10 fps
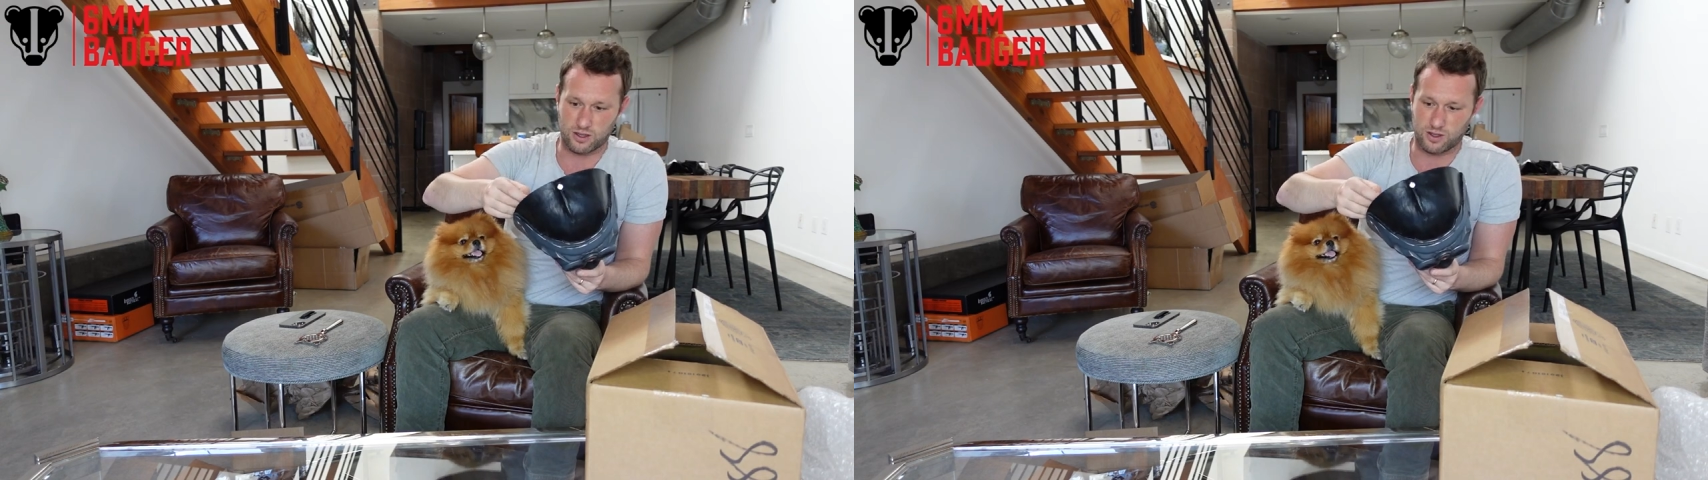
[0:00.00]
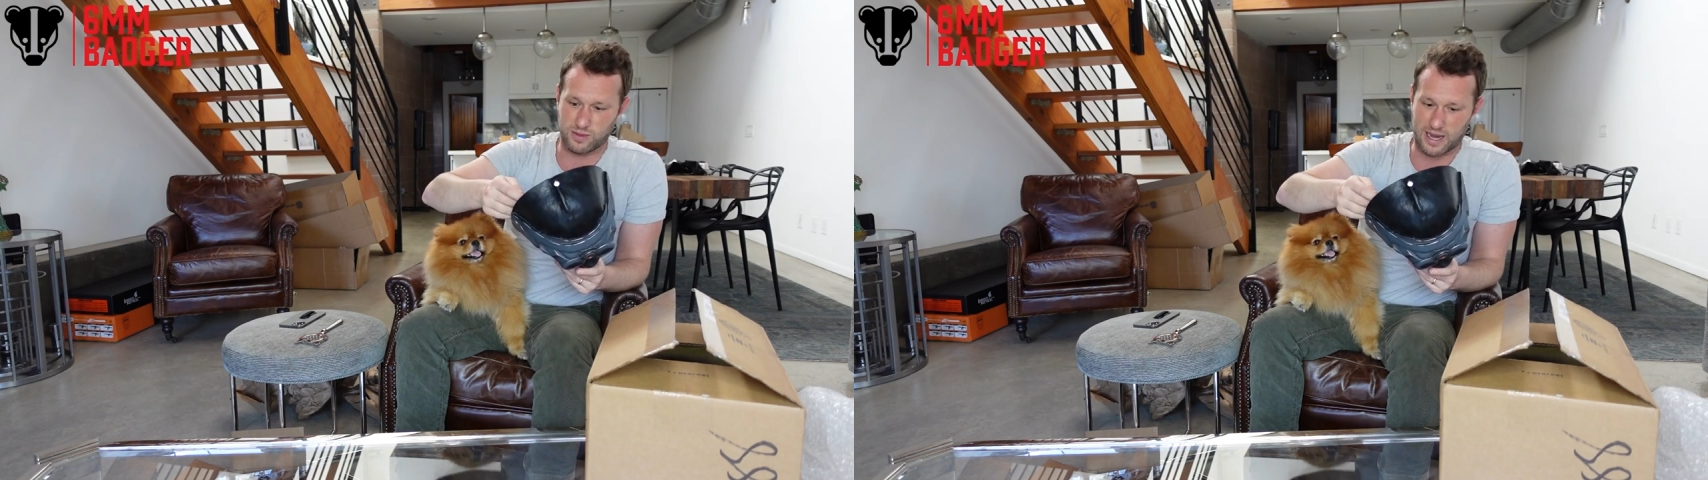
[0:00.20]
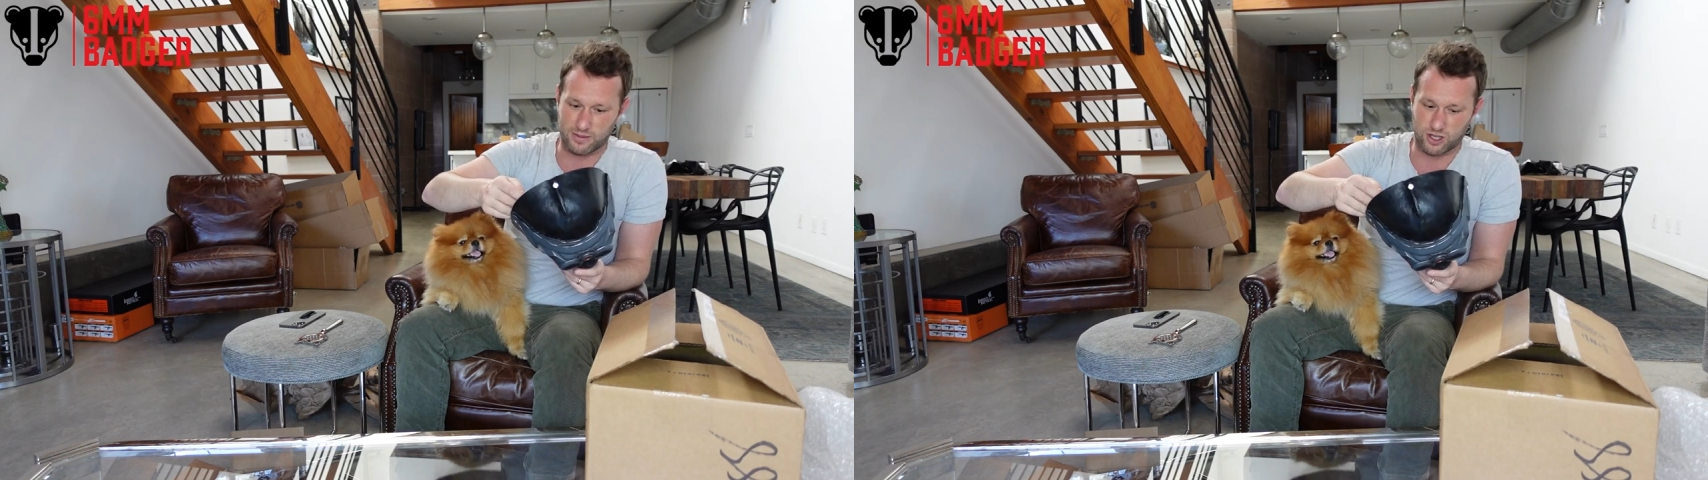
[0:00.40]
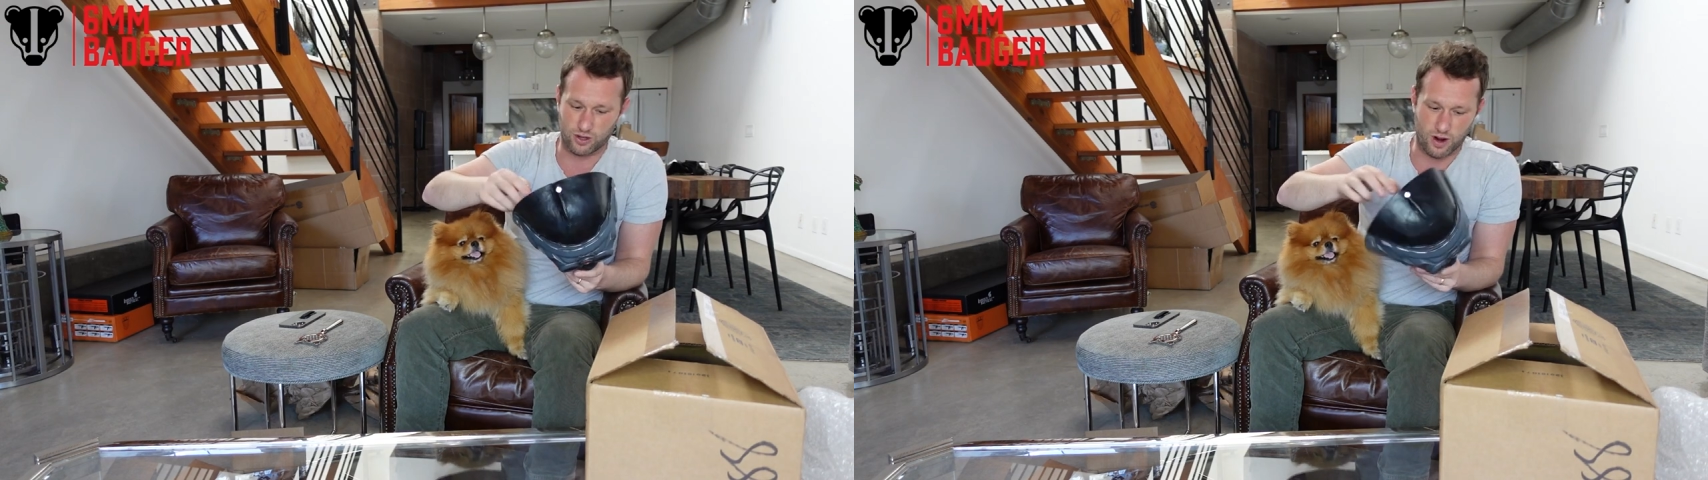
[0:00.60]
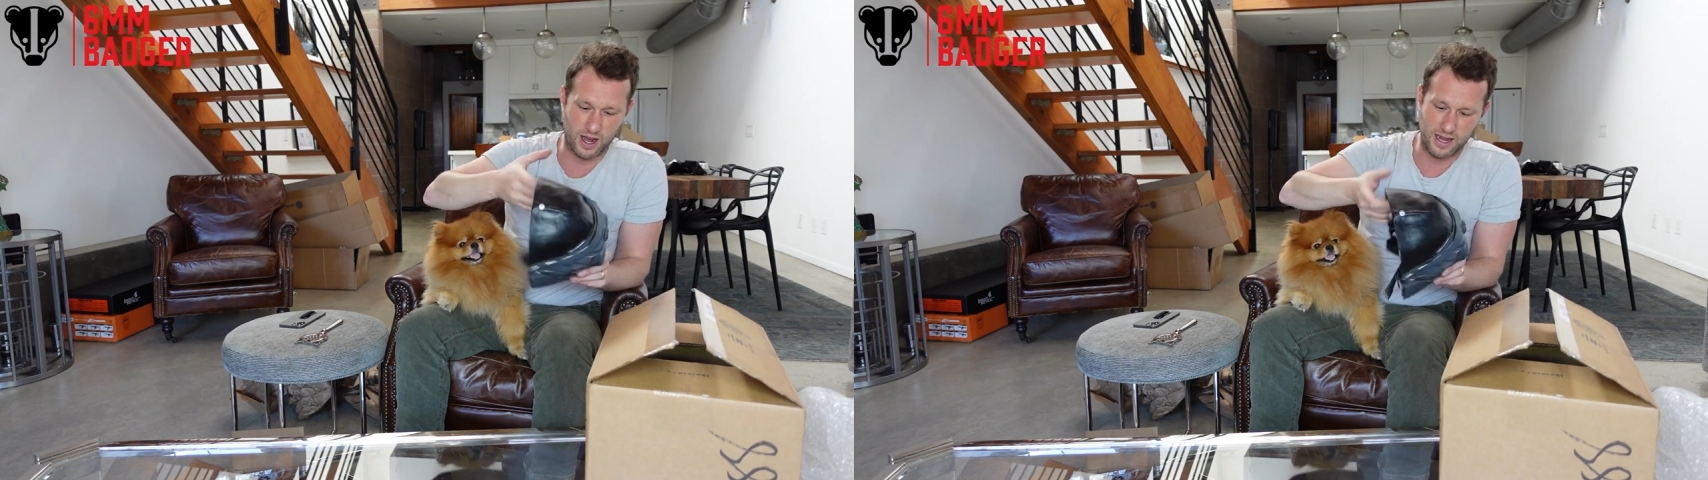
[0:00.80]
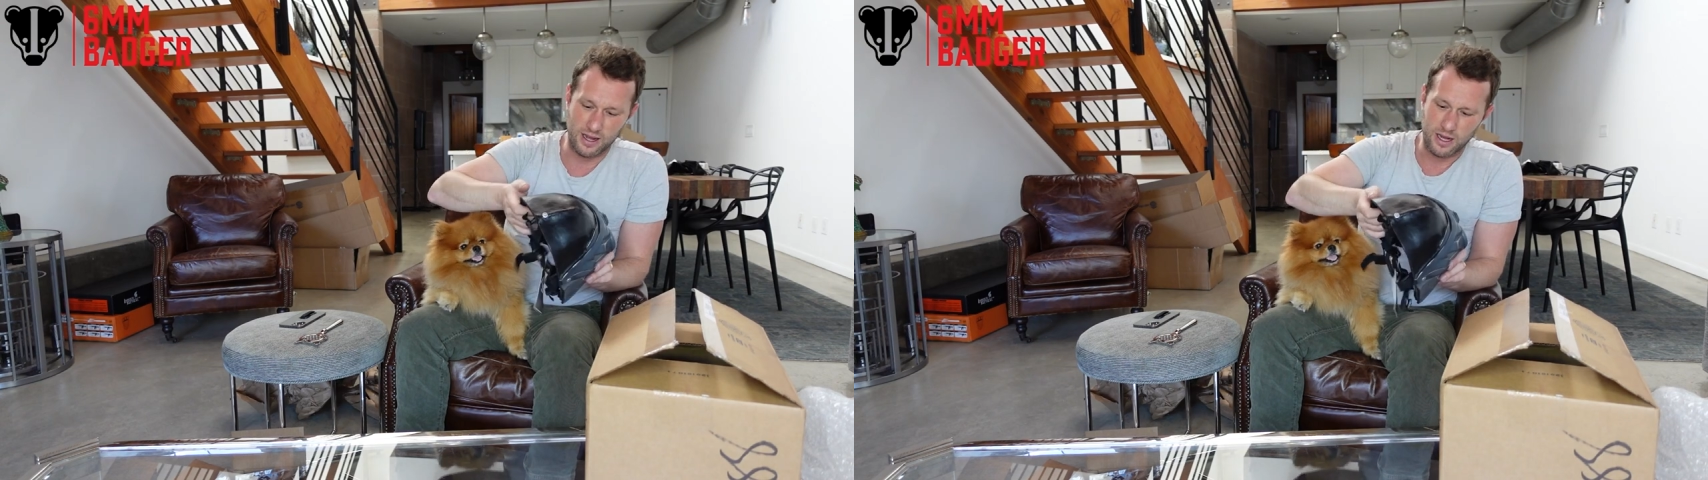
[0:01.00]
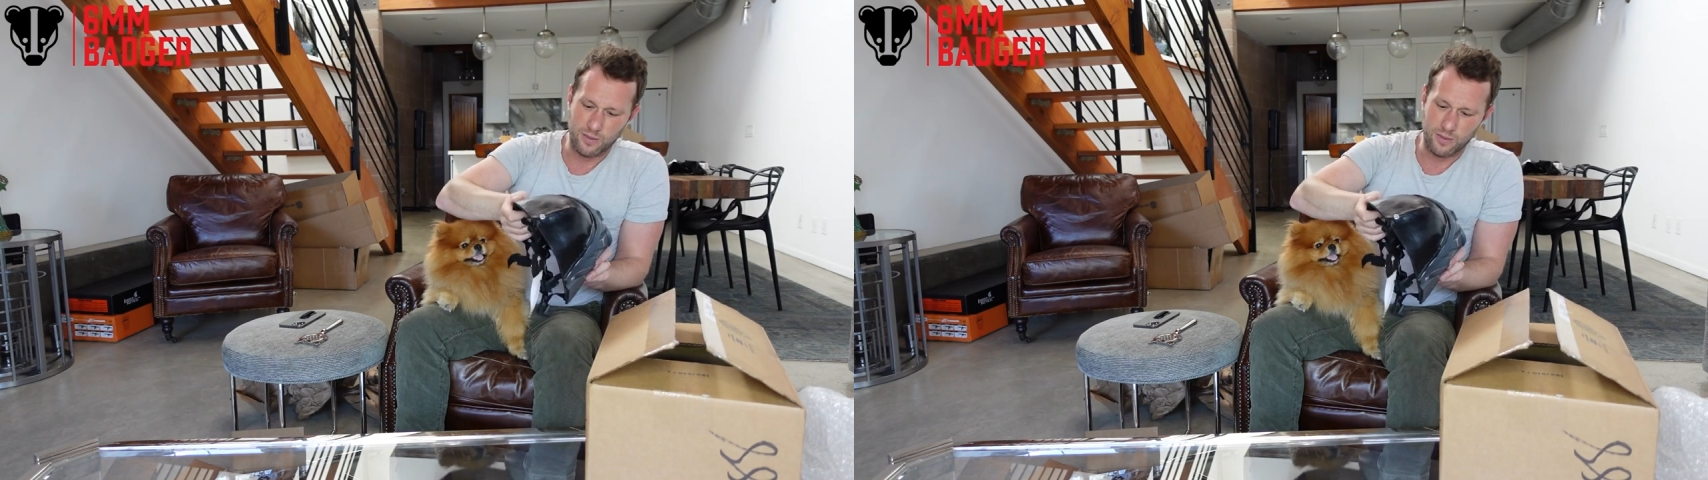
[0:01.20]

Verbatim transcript: do some damage to your eye.